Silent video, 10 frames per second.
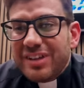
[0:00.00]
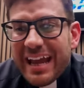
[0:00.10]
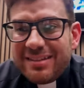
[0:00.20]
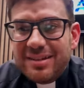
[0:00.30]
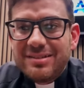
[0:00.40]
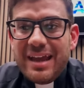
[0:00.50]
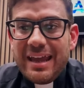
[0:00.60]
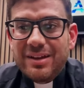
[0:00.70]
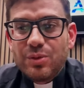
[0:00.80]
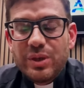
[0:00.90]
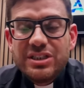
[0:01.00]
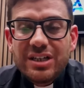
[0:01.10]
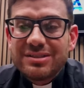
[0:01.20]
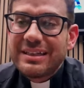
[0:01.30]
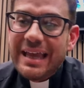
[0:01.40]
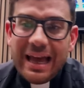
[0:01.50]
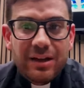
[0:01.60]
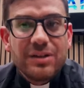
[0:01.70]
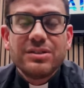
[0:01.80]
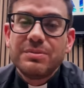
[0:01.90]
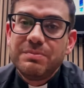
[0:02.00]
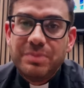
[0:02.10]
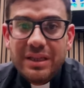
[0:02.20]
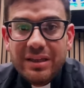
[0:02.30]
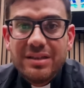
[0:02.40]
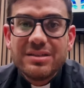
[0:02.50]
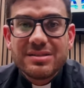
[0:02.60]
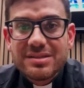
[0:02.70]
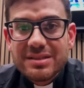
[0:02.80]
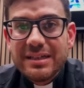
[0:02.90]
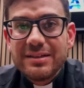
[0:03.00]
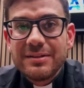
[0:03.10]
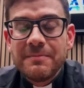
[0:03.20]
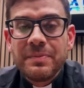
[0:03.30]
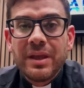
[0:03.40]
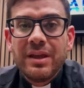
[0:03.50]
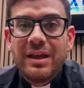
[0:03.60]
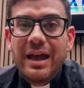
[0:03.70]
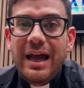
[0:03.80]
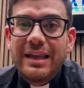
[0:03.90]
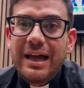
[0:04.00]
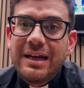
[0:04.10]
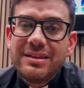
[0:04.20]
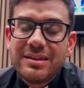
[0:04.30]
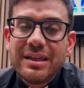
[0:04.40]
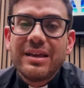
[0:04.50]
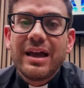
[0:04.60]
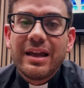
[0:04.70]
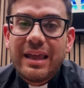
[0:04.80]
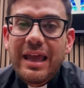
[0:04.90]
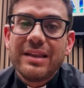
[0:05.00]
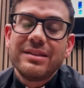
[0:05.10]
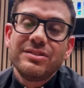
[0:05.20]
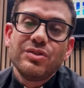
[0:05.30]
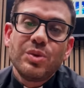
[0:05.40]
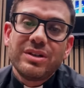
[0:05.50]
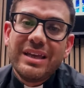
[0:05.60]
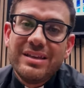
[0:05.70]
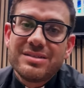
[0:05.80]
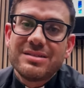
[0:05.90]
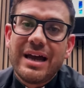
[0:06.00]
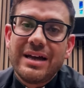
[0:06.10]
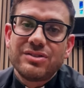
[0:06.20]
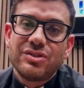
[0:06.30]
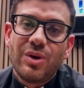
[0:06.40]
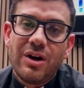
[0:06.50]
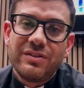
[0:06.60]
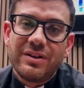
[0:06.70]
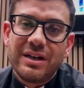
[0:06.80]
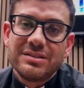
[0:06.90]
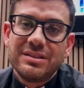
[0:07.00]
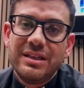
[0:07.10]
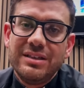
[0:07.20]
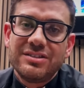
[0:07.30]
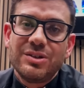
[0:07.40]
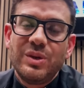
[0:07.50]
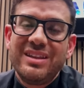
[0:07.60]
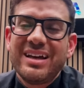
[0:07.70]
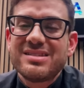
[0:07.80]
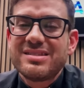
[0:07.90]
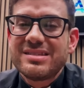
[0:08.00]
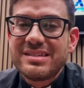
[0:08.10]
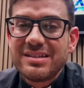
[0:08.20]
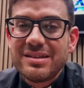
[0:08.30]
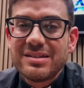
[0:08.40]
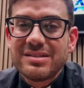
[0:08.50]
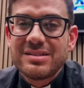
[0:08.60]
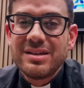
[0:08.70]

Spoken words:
entertained. We just cannot be still. And I think, again, this is what Easter has to offer us, the Easter week, that stillness,